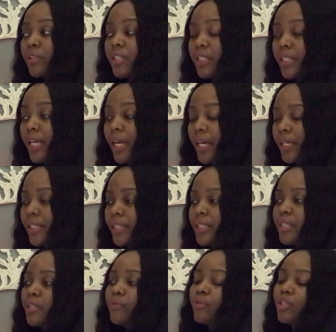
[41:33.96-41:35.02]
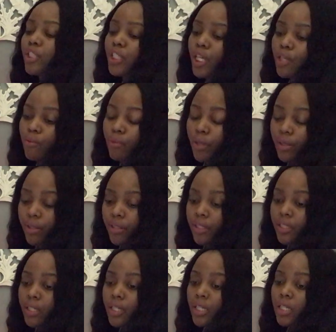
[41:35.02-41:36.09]
today. This is for
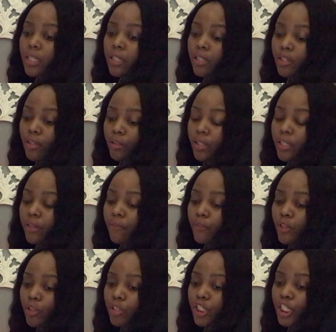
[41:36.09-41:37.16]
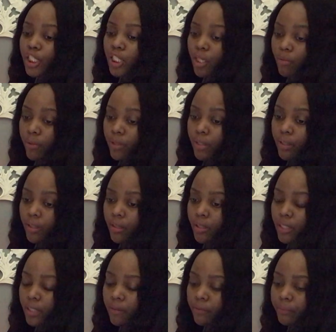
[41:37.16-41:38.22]
January the 30th, Thursday, January the
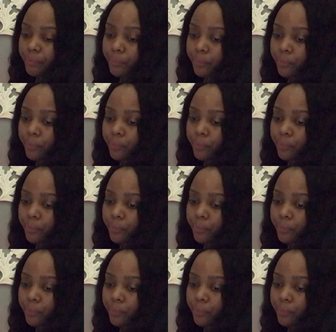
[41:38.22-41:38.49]
30th.